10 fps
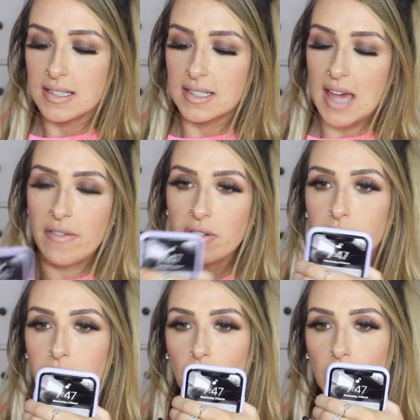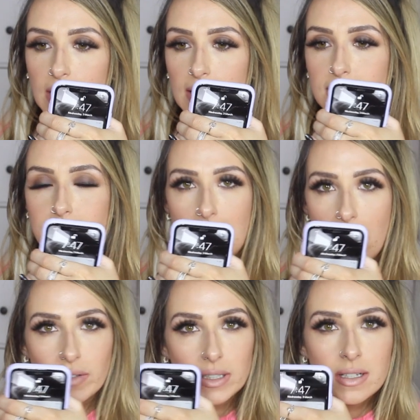
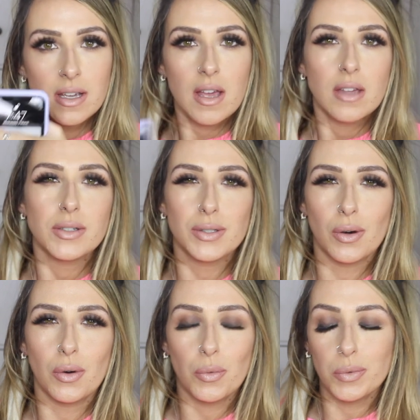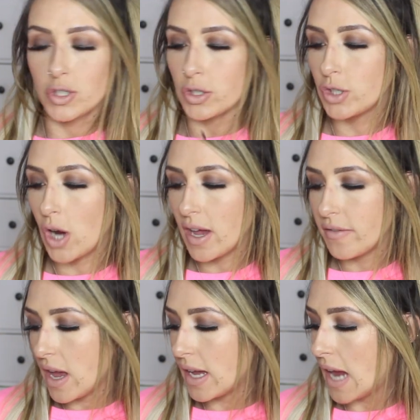7.47. So we're just shy
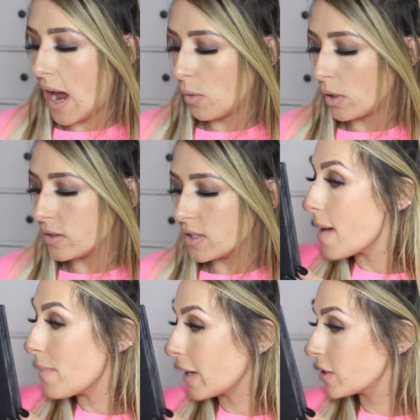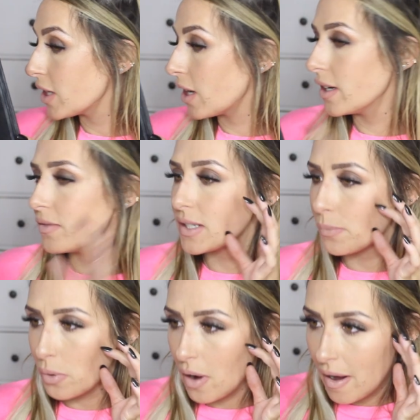of eight hours. I'm actually kind of
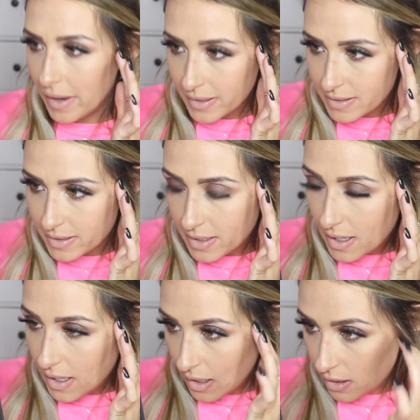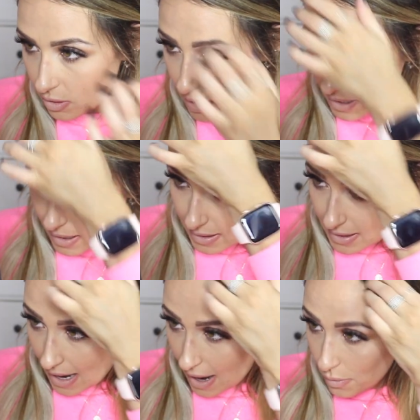surprised looking at it
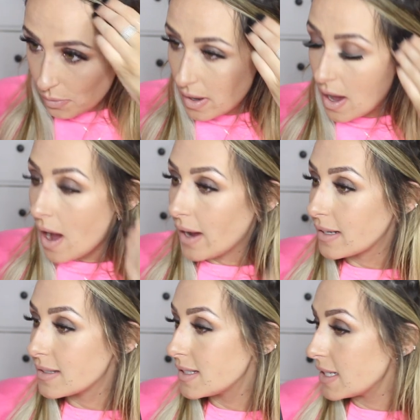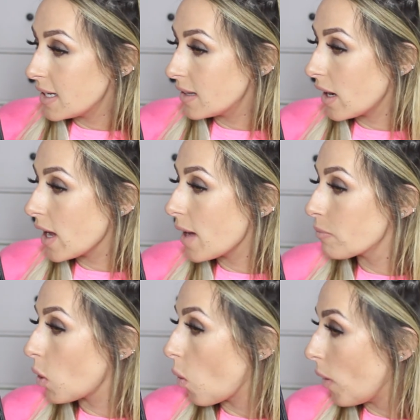now. I can see that I
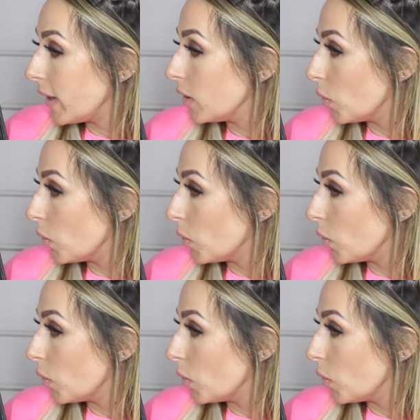am quite